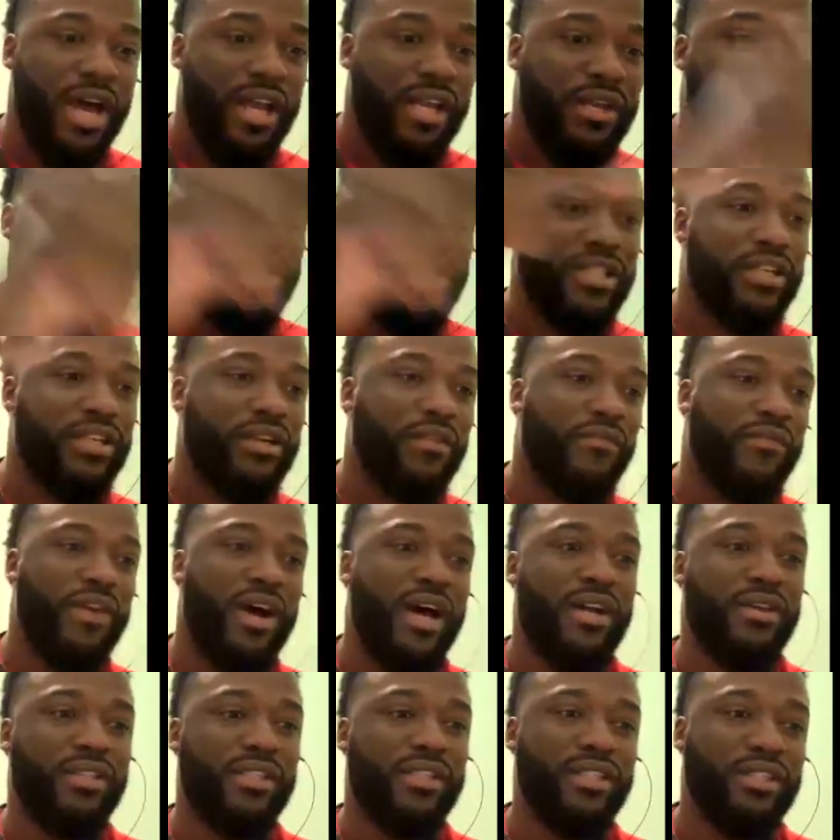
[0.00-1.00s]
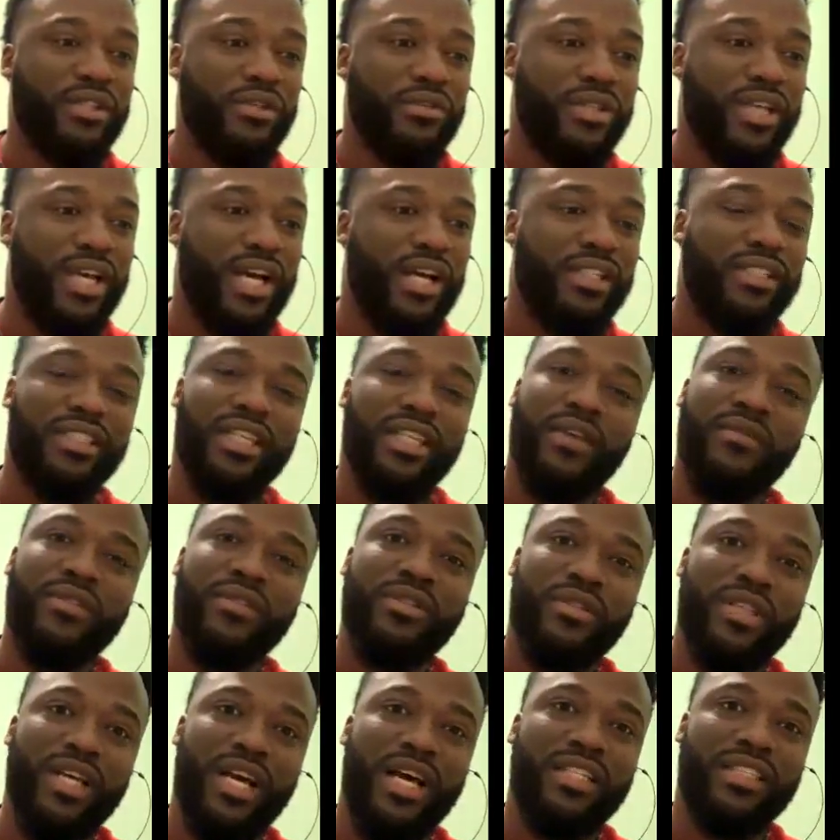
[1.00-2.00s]
Finally went to the finals in
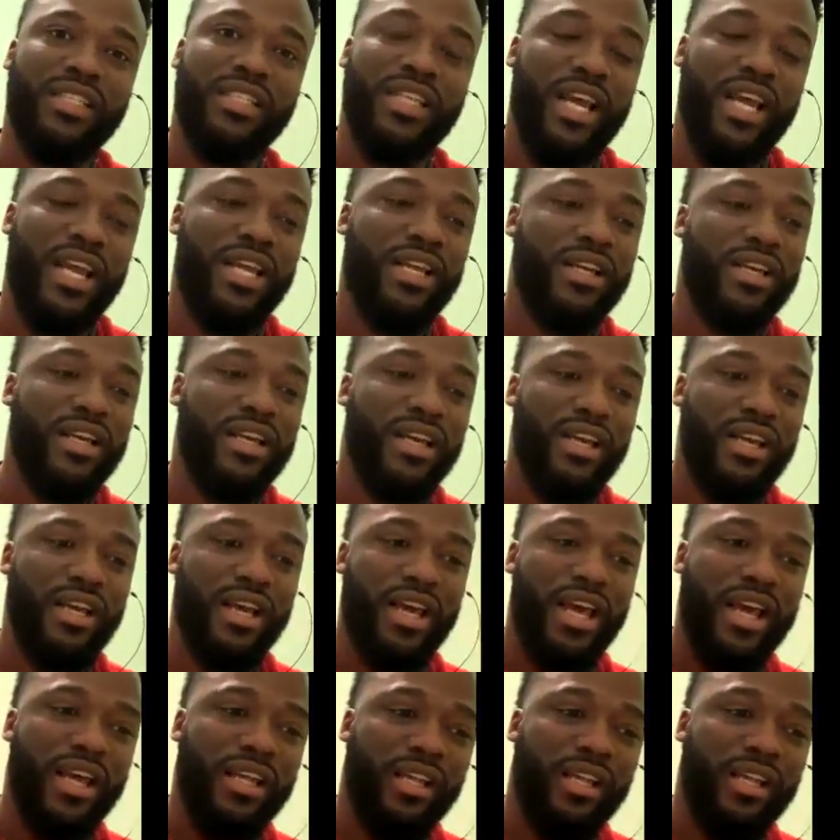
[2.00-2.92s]
2007, 2008.